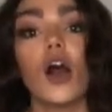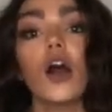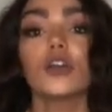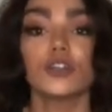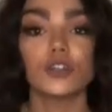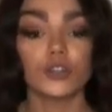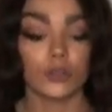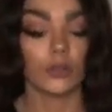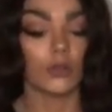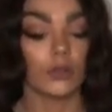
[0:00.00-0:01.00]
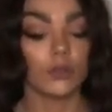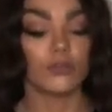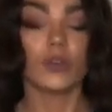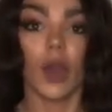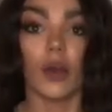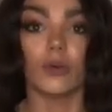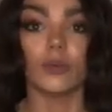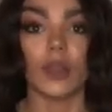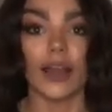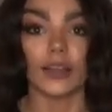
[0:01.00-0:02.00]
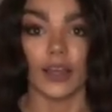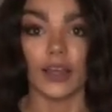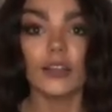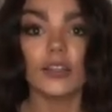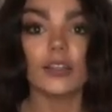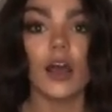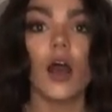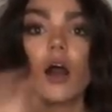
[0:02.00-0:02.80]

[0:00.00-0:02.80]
a coat like this